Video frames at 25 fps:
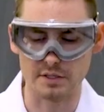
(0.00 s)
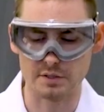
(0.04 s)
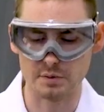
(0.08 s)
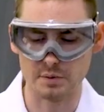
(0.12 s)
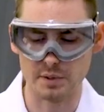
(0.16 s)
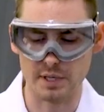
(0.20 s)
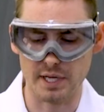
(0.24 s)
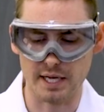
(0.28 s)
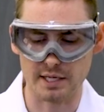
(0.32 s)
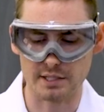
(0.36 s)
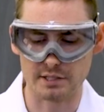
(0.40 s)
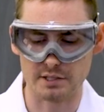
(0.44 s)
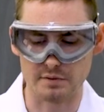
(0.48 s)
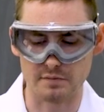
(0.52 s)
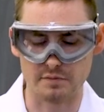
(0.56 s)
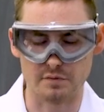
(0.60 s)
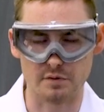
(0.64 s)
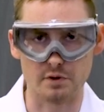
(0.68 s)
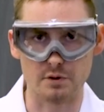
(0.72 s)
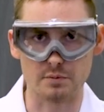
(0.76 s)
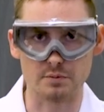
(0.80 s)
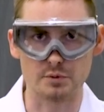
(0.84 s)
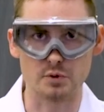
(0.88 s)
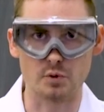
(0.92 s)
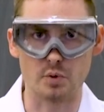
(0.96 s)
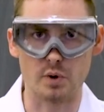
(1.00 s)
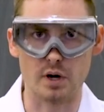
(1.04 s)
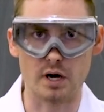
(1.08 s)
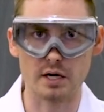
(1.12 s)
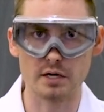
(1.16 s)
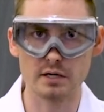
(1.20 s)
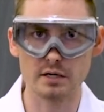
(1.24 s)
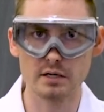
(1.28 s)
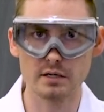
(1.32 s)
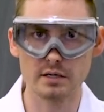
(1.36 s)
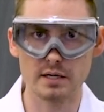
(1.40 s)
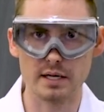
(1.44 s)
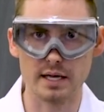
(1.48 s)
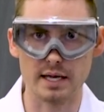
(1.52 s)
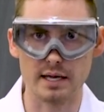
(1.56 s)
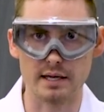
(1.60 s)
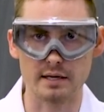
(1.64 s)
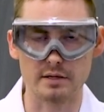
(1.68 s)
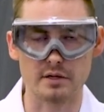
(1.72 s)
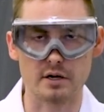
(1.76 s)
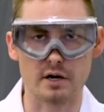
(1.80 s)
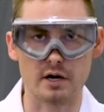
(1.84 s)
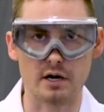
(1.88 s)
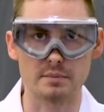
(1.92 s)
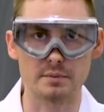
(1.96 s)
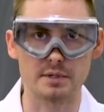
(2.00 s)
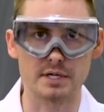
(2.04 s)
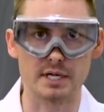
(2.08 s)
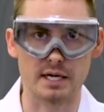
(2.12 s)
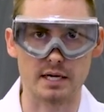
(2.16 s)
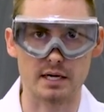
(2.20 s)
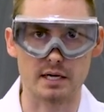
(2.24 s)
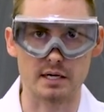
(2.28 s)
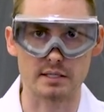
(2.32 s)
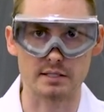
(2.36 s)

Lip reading: This reaction forms water and carbon